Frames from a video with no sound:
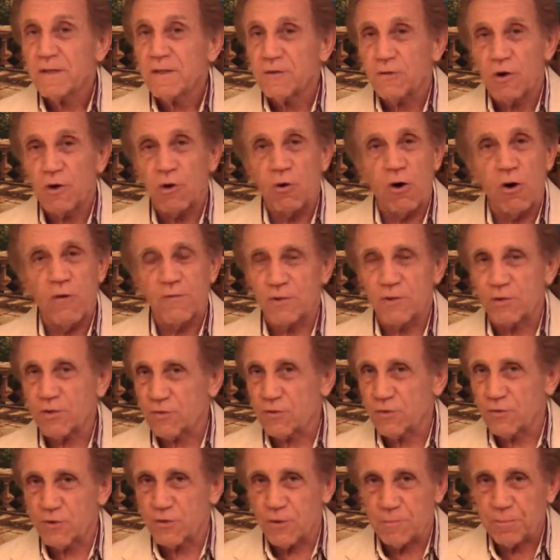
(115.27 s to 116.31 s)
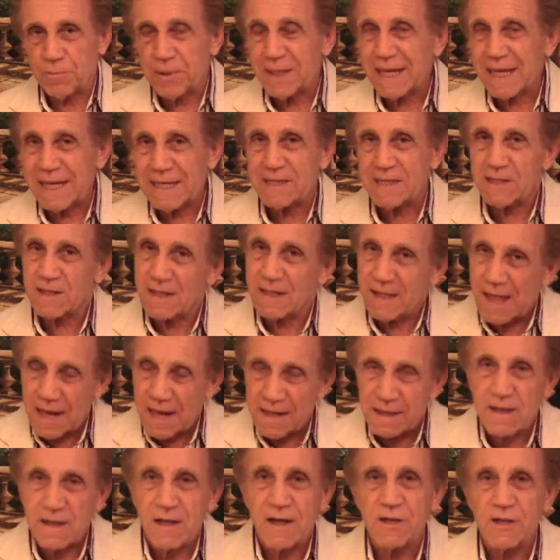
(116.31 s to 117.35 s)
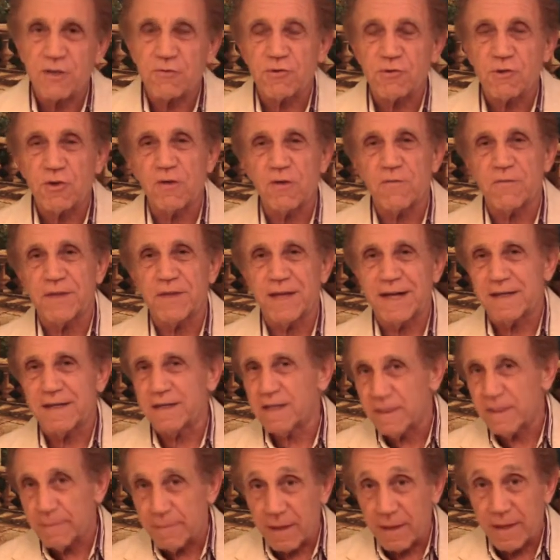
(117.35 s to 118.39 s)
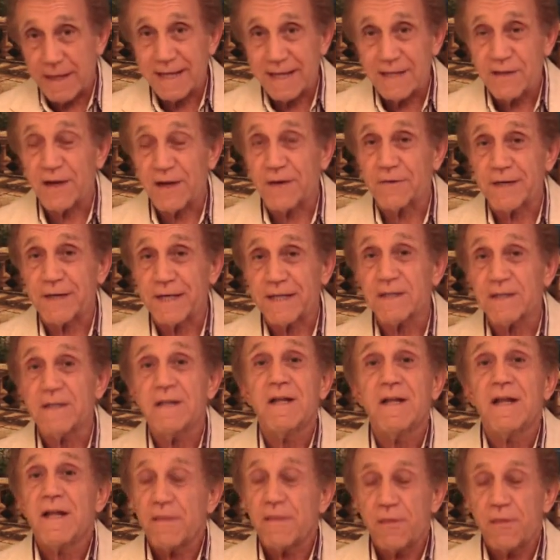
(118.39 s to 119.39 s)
You go over to Japan and a lot of countries over there in the Himalayan area,